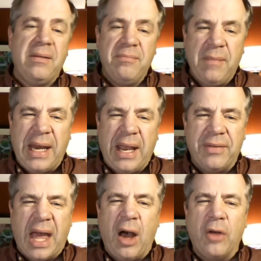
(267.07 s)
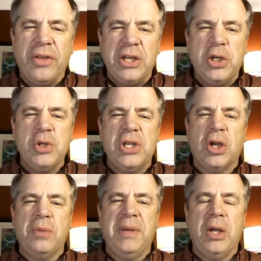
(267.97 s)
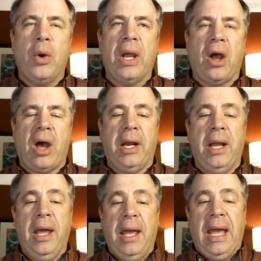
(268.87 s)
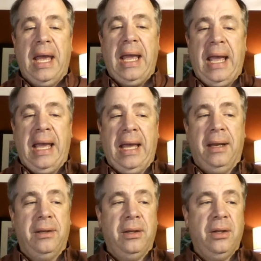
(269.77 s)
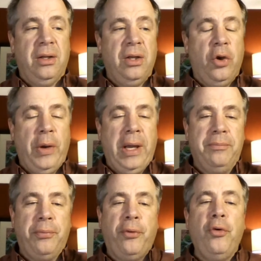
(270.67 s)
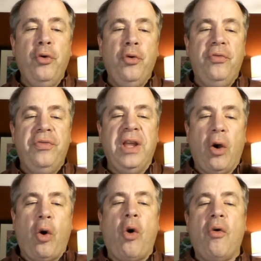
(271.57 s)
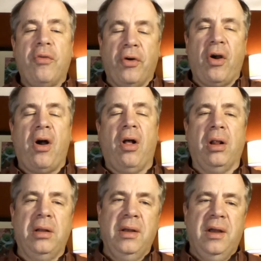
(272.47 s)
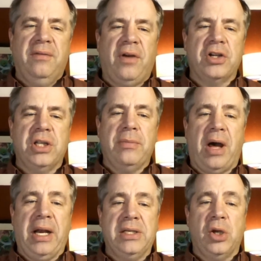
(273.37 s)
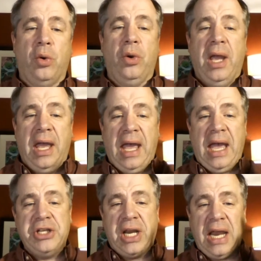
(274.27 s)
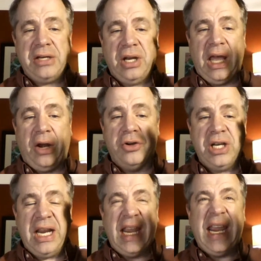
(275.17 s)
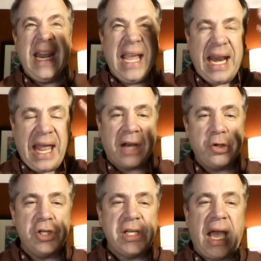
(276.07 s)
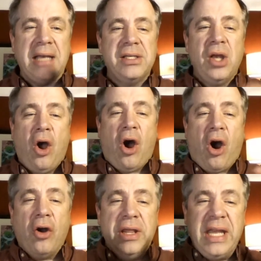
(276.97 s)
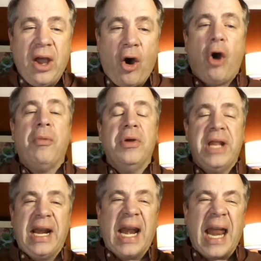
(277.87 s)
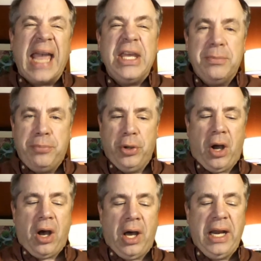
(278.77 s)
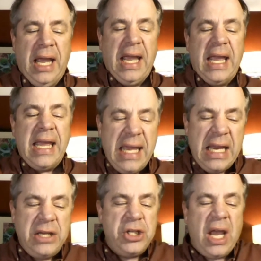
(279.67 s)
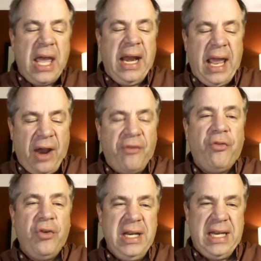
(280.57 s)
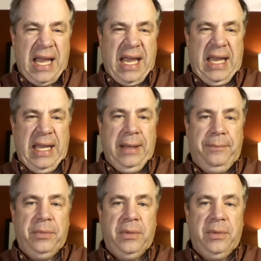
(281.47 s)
many of the health issues that could be going on, and you improve the overall function of the body. So, education, energy, eating, and exercise are the armor that I'd like you to put on each and every day